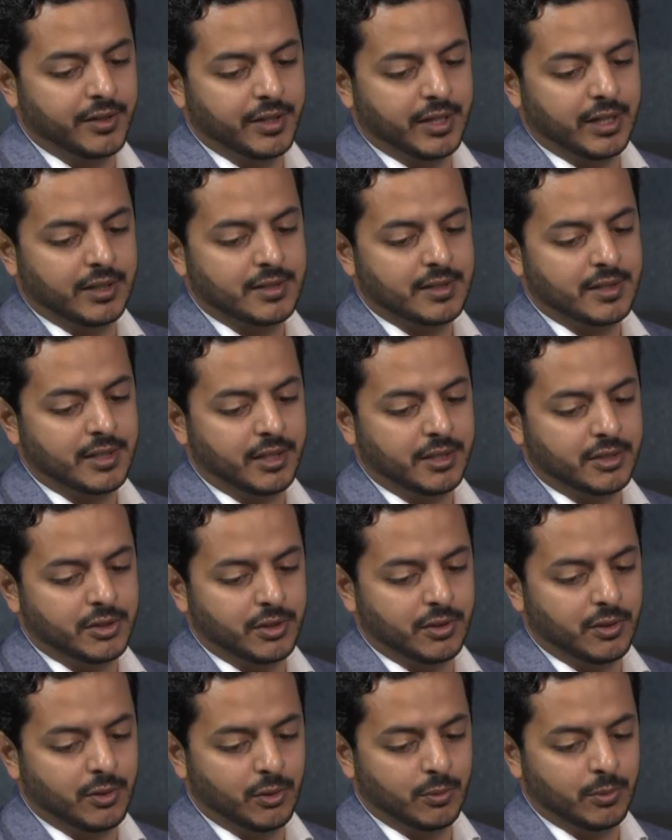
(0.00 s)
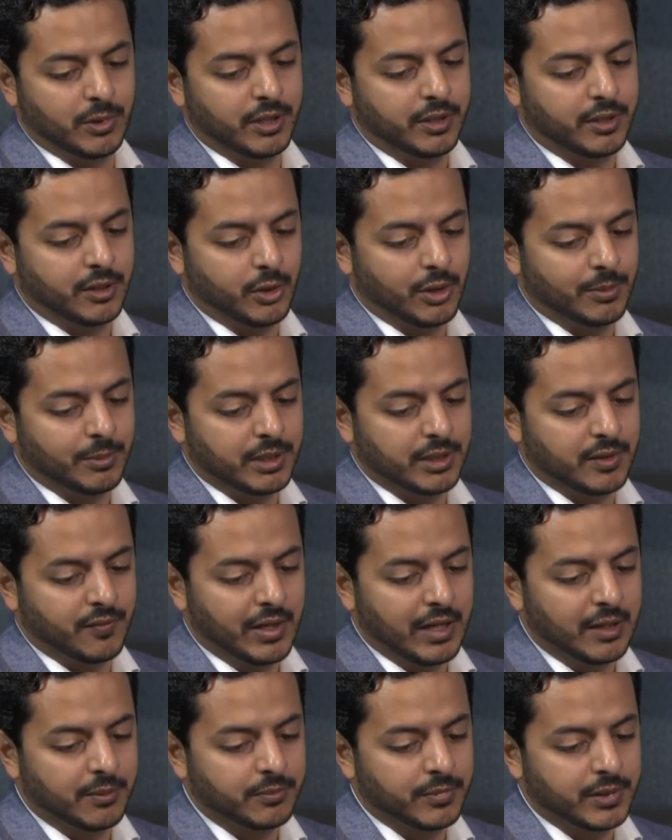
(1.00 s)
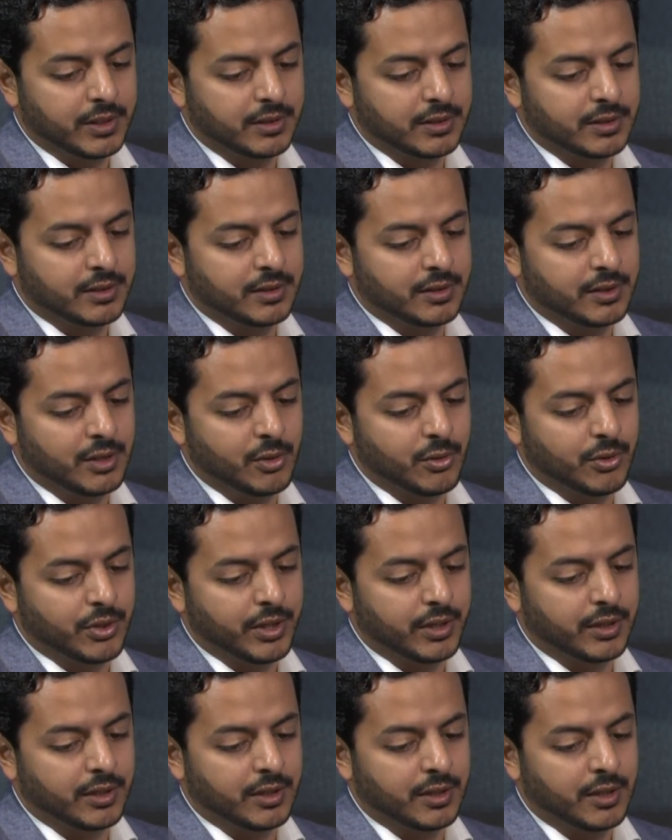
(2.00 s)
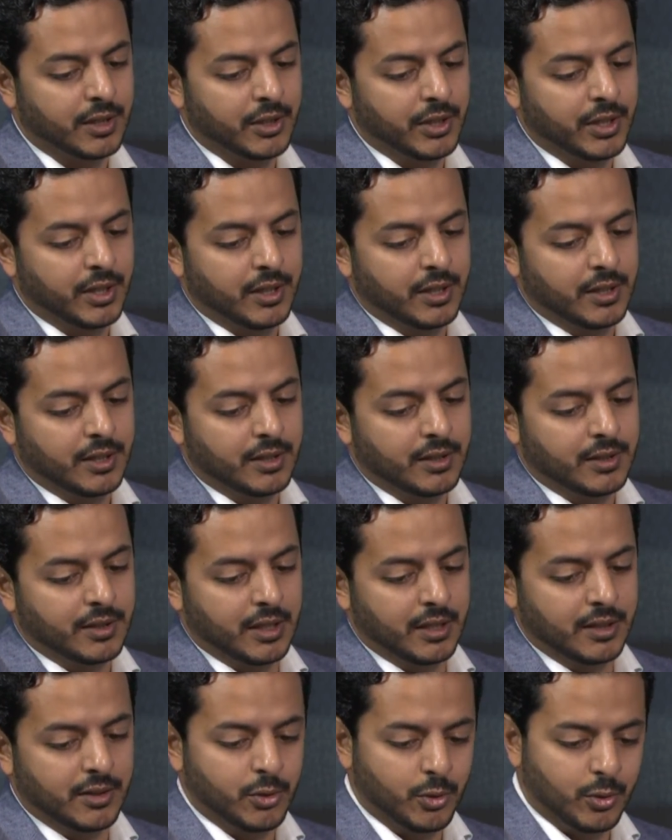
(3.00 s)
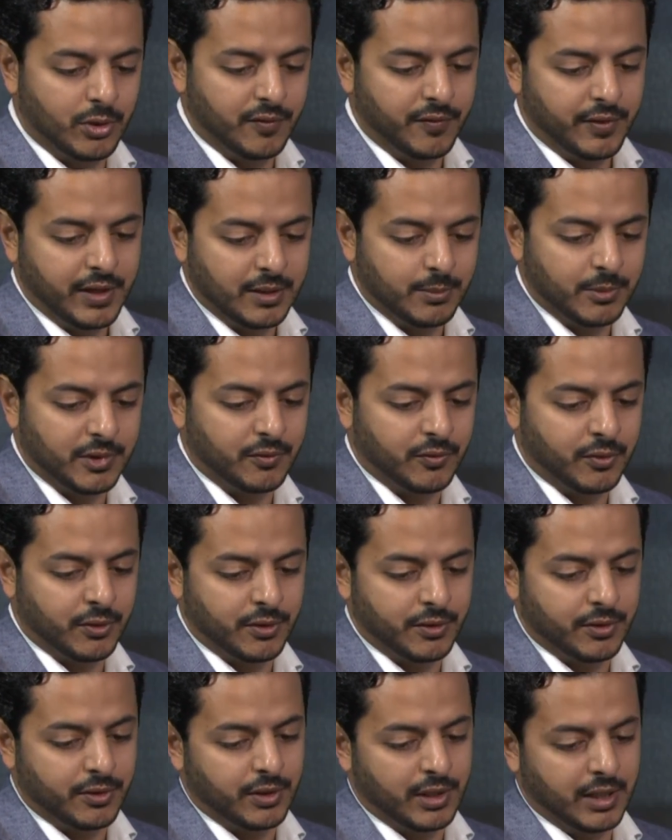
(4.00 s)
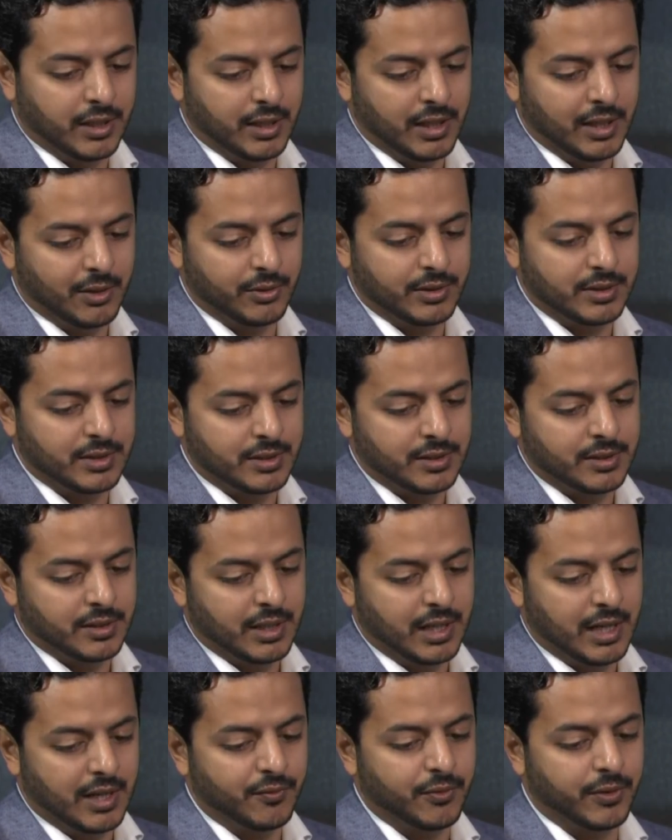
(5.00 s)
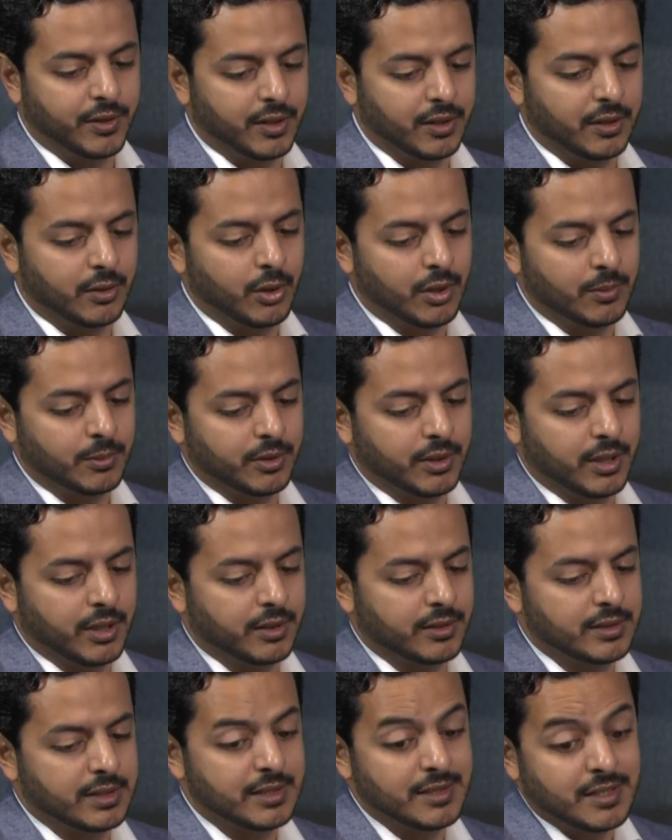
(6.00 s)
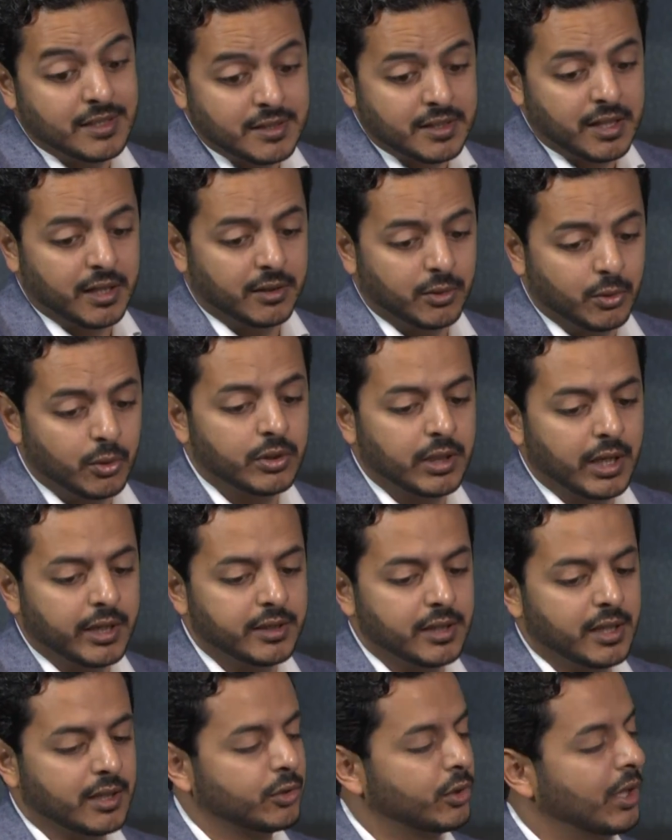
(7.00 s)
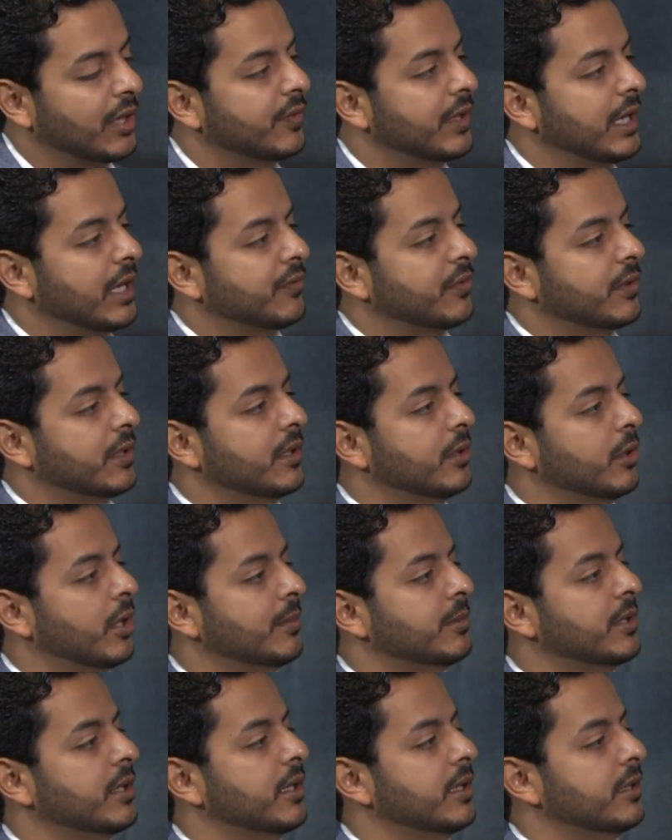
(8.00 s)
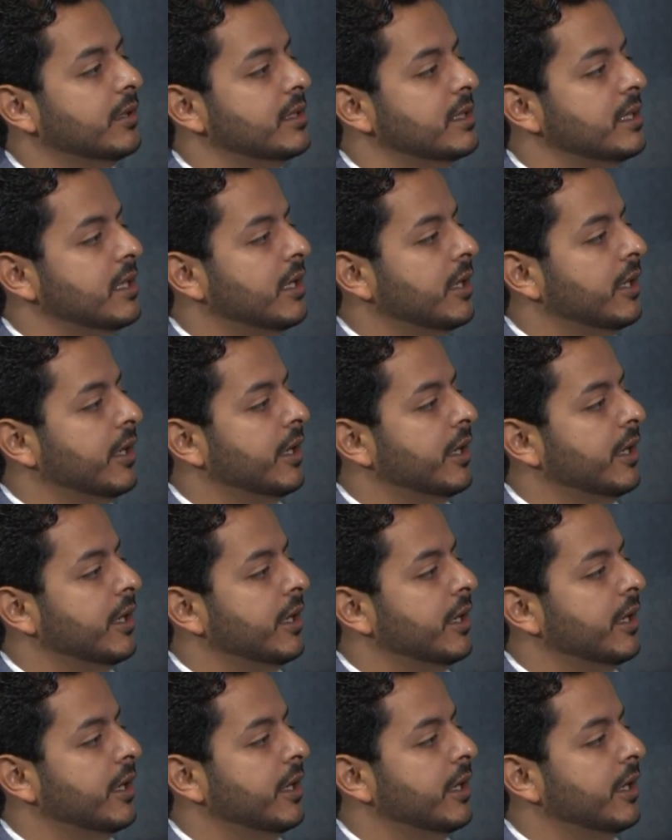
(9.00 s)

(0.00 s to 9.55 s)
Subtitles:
the next stage in global economic development? Do you think the EU will fragment further? And how does African common currencies, is that a good idea to have an African common currency?